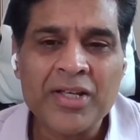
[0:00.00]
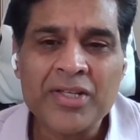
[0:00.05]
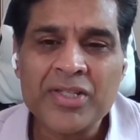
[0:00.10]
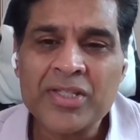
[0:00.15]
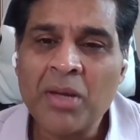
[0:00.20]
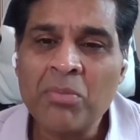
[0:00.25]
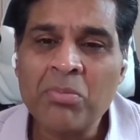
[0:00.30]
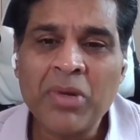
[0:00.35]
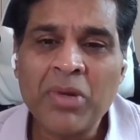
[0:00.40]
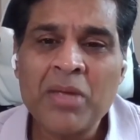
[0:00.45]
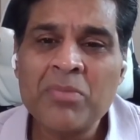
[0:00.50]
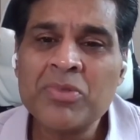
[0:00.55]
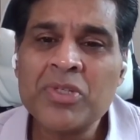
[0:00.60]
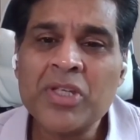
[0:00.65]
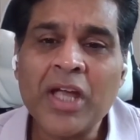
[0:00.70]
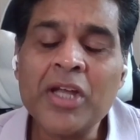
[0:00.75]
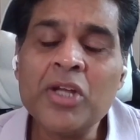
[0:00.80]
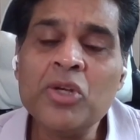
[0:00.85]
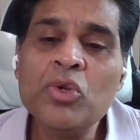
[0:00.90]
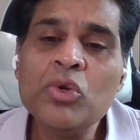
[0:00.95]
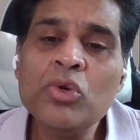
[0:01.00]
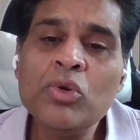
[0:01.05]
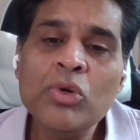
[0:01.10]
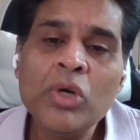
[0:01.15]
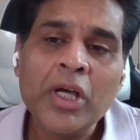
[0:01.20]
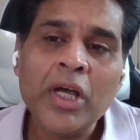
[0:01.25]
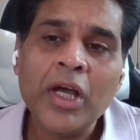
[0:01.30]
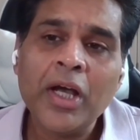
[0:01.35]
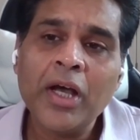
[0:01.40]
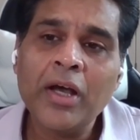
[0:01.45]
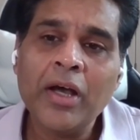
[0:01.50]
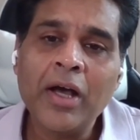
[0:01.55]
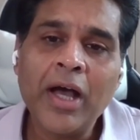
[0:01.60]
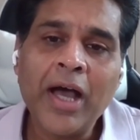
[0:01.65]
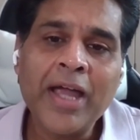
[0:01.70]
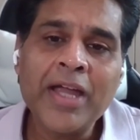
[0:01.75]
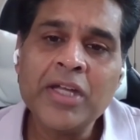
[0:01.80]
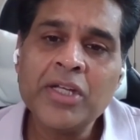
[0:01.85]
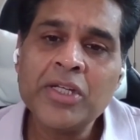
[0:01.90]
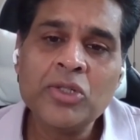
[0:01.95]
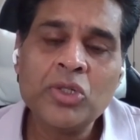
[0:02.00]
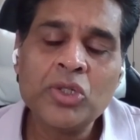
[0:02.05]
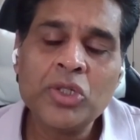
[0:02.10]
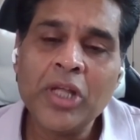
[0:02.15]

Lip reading: Sometimes I